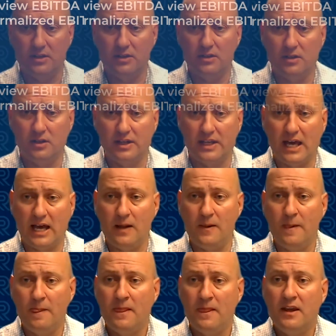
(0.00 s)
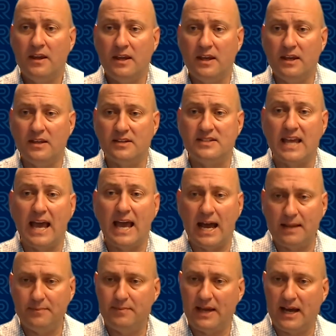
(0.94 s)
you to look at is
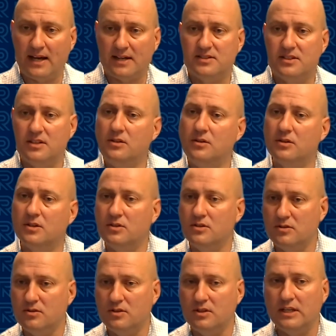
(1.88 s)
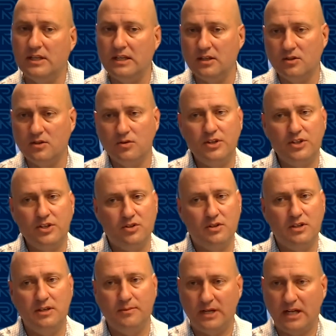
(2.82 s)
add backs that you can do to increase
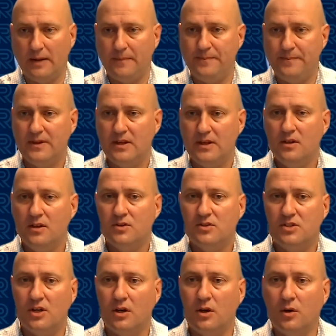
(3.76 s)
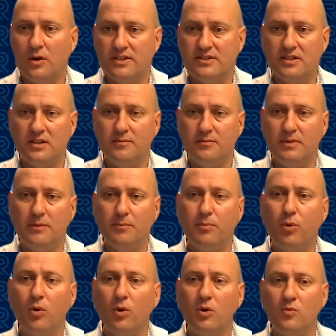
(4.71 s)
your EBITDA. So it's going to be
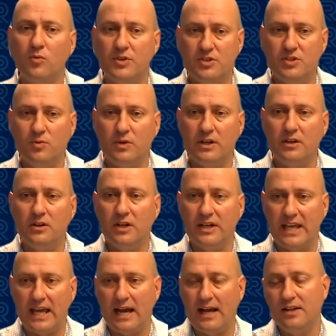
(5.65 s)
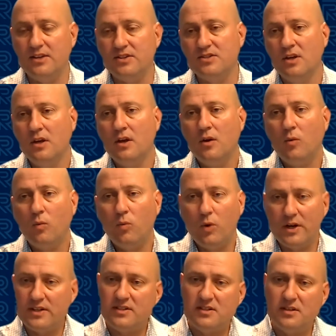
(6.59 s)
important. What you want to look at is,
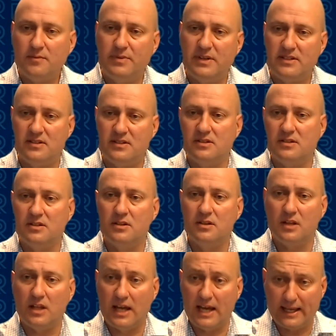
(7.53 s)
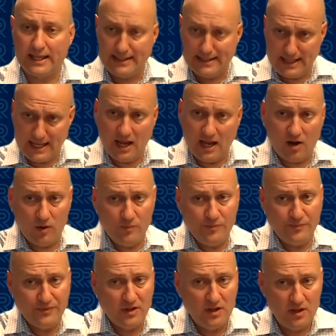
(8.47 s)
what does the business look like now?
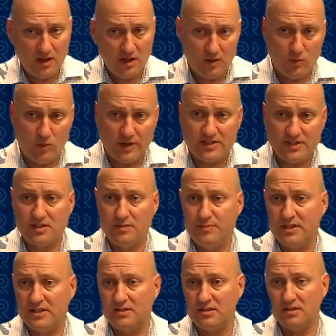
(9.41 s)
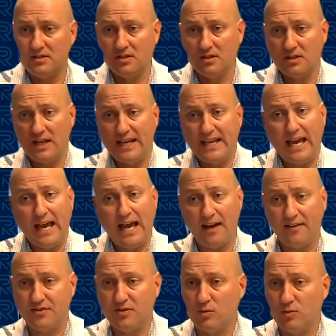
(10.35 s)
And what does the business look like
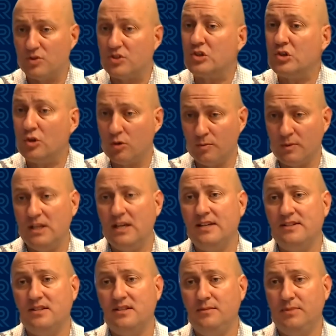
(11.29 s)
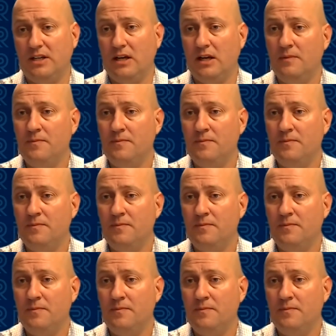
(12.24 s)
afterwards? Normalized EBITDA.